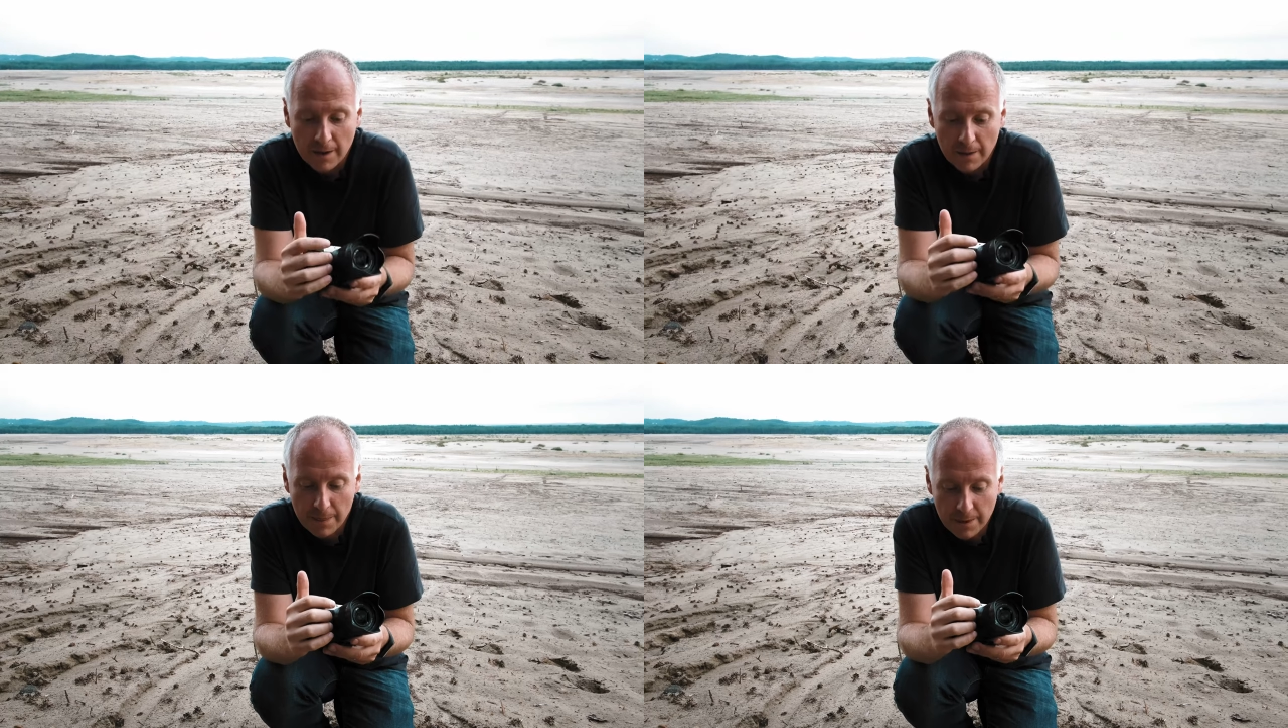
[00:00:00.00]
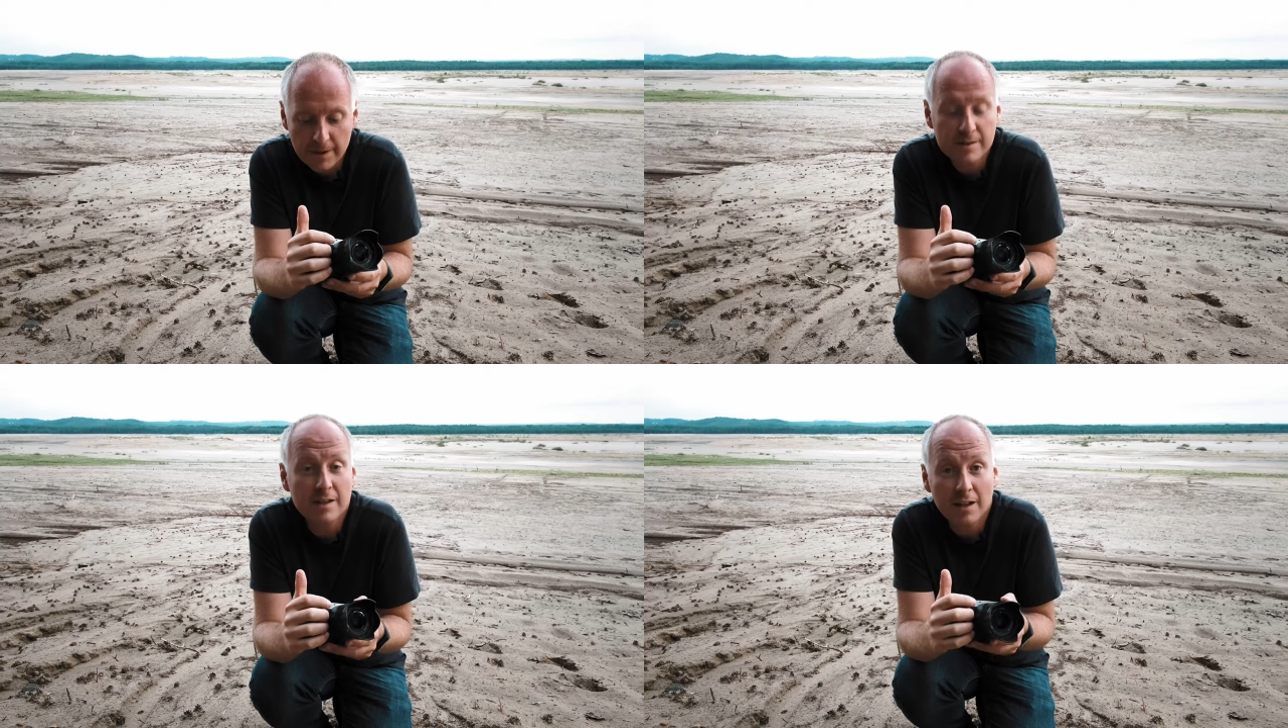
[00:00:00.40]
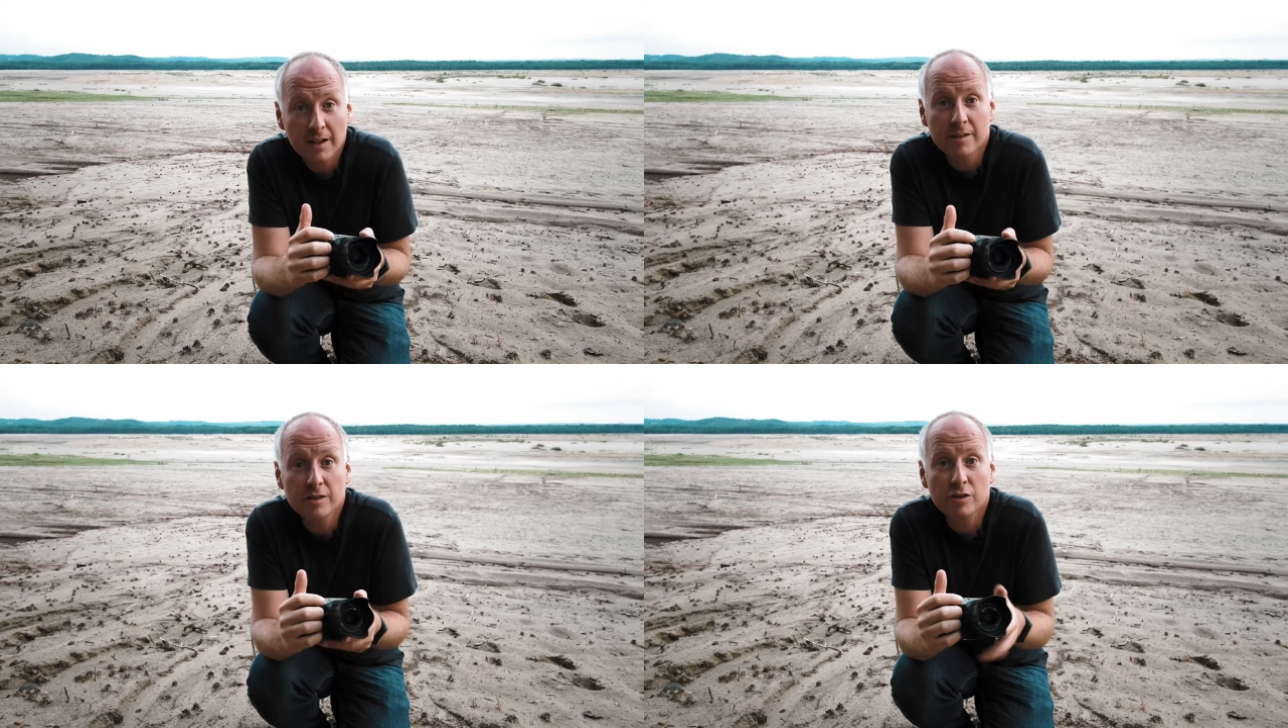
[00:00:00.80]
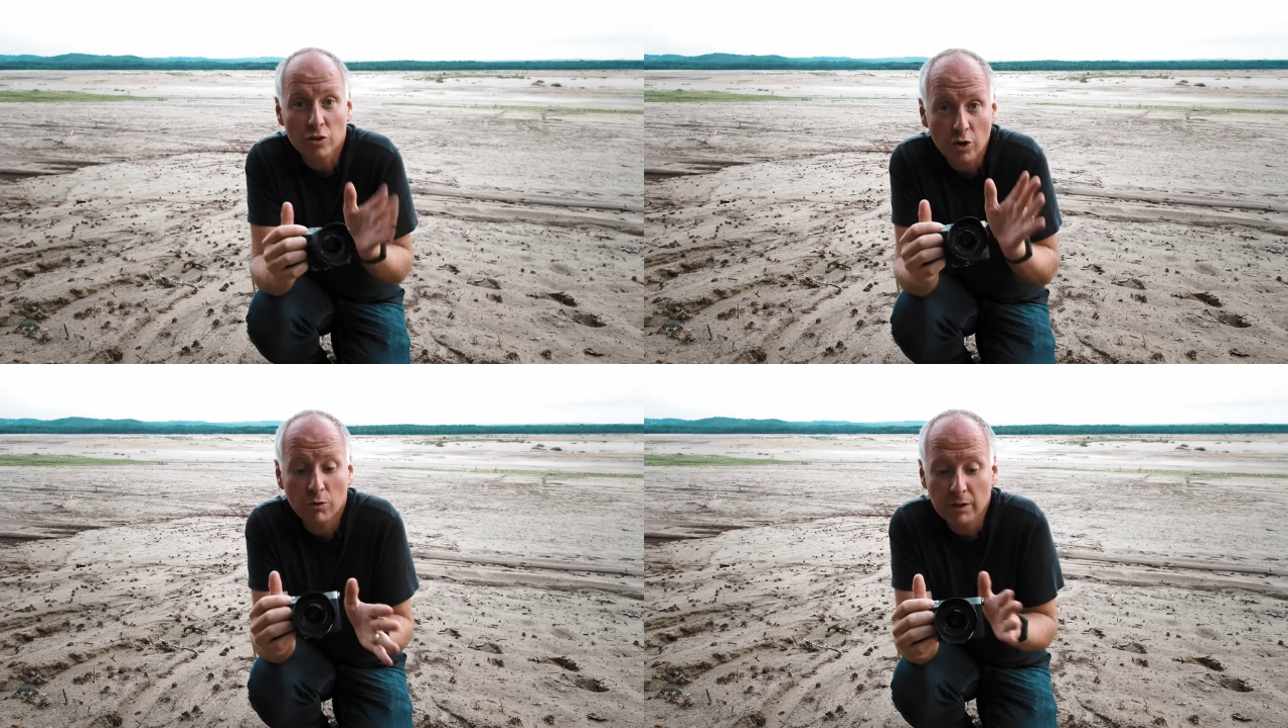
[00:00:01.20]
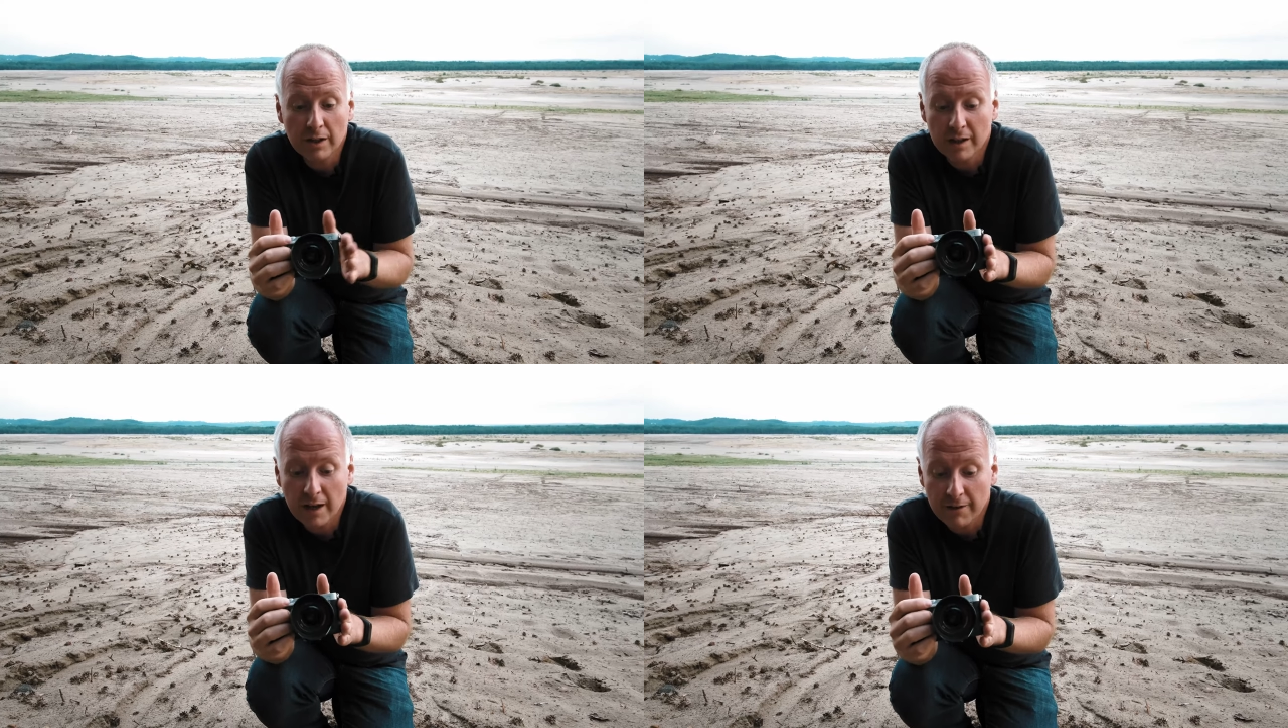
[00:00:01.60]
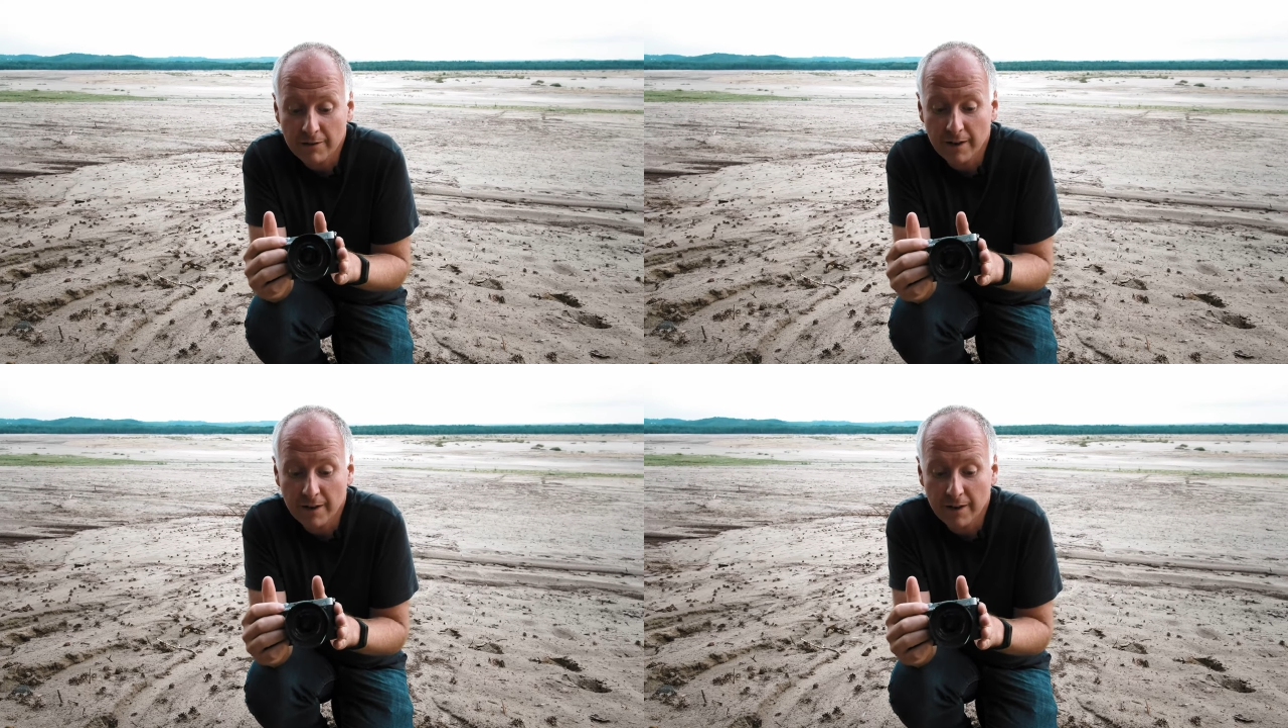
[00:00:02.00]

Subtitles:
this is totally enough.